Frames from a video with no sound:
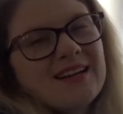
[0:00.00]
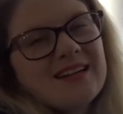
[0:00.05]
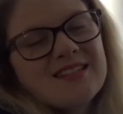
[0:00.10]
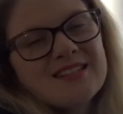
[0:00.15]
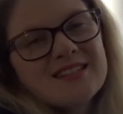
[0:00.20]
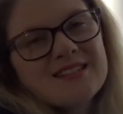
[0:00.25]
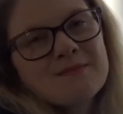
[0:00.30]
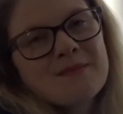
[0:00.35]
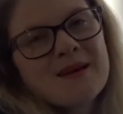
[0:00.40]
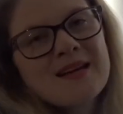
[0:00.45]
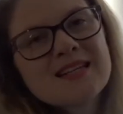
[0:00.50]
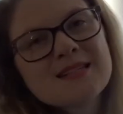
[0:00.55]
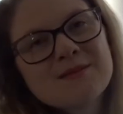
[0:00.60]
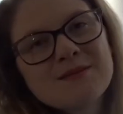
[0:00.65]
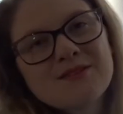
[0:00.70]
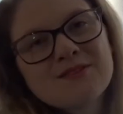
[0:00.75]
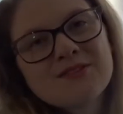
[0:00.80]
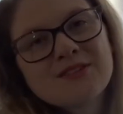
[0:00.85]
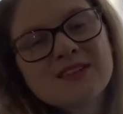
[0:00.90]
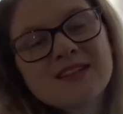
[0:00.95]
it just makes
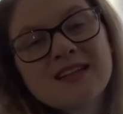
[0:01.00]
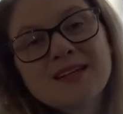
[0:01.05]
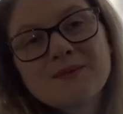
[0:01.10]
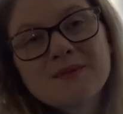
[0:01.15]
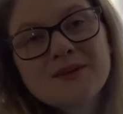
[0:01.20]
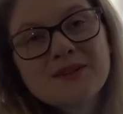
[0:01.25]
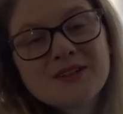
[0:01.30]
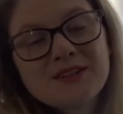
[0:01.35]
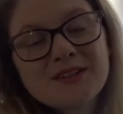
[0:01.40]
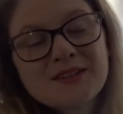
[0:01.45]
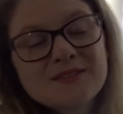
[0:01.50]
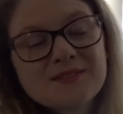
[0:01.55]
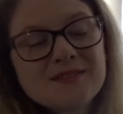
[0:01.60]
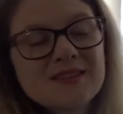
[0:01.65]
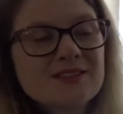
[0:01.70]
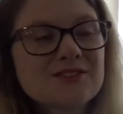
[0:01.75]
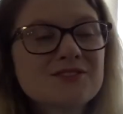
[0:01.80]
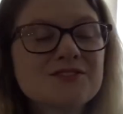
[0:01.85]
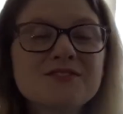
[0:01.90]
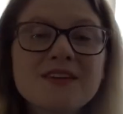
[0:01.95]
me feel like we're a
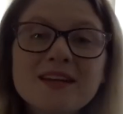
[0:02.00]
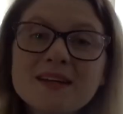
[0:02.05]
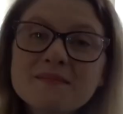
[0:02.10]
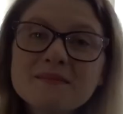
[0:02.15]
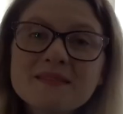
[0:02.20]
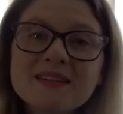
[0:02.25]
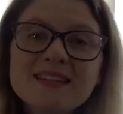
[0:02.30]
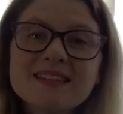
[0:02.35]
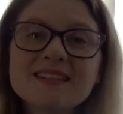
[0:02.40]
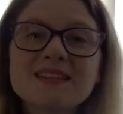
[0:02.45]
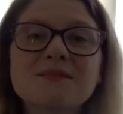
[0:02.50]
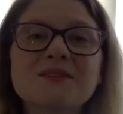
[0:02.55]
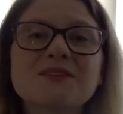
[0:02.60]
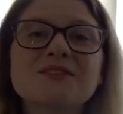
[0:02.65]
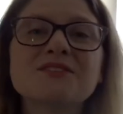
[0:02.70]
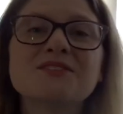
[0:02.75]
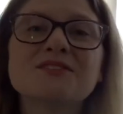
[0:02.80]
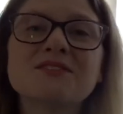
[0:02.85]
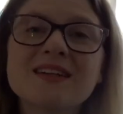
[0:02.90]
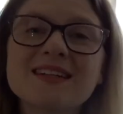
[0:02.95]
real family, that we're
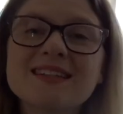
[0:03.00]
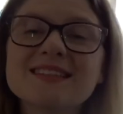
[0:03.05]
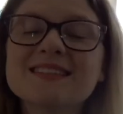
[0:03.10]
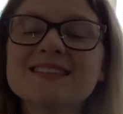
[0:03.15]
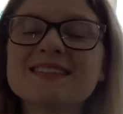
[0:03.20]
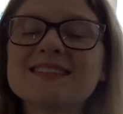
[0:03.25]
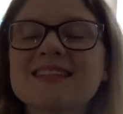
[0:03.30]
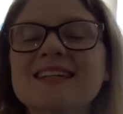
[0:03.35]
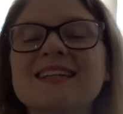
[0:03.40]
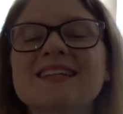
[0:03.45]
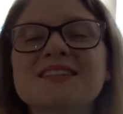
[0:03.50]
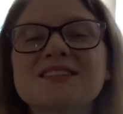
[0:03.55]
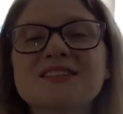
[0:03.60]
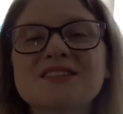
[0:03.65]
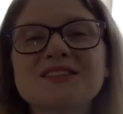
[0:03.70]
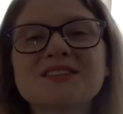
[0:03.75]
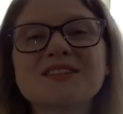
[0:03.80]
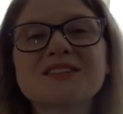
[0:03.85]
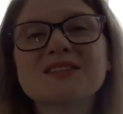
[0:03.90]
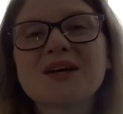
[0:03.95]
friends, and it's
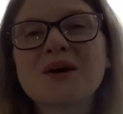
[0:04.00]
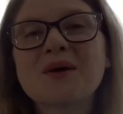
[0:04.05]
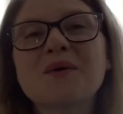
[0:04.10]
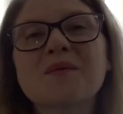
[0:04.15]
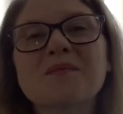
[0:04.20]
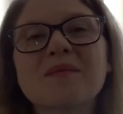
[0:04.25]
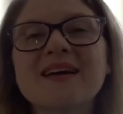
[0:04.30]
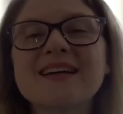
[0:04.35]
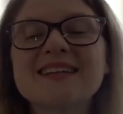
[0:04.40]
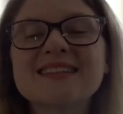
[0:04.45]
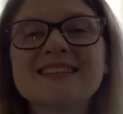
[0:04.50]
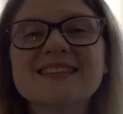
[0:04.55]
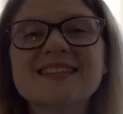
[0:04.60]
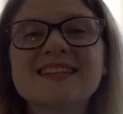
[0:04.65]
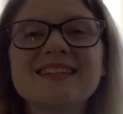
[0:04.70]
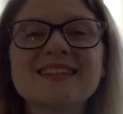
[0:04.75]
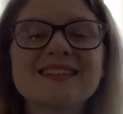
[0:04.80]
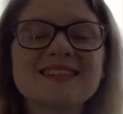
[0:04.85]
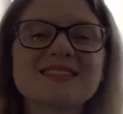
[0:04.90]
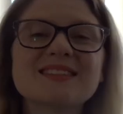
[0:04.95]
just so
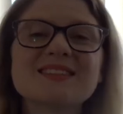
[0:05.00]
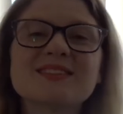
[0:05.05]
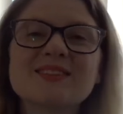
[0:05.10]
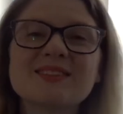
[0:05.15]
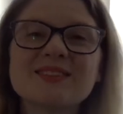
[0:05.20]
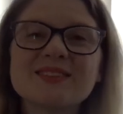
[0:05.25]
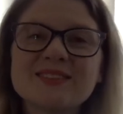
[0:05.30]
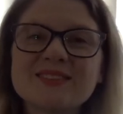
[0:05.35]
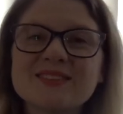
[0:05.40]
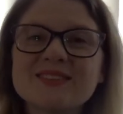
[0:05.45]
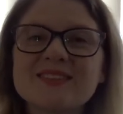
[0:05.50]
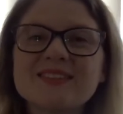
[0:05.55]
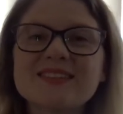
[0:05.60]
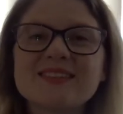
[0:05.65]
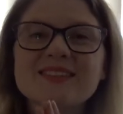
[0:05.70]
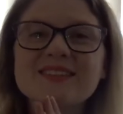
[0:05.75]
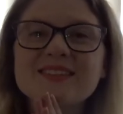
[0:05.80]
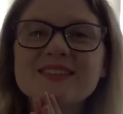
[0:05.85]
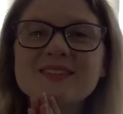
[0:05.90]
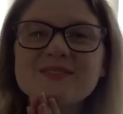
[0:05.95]
amazing. So
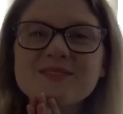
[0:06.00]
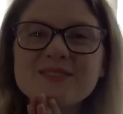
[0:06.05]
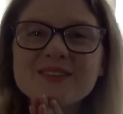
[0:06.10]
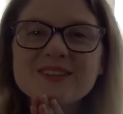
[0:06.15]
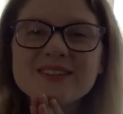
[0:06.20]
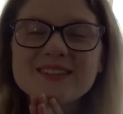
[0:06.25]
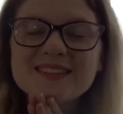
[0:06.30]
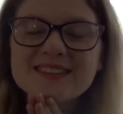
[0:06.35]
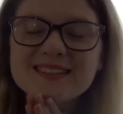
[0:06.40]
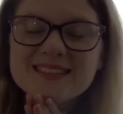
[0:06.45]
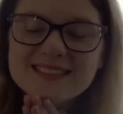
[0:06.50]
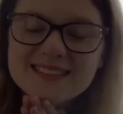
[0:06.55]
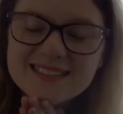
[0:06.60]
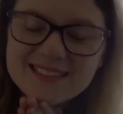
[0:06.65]
Korea Box,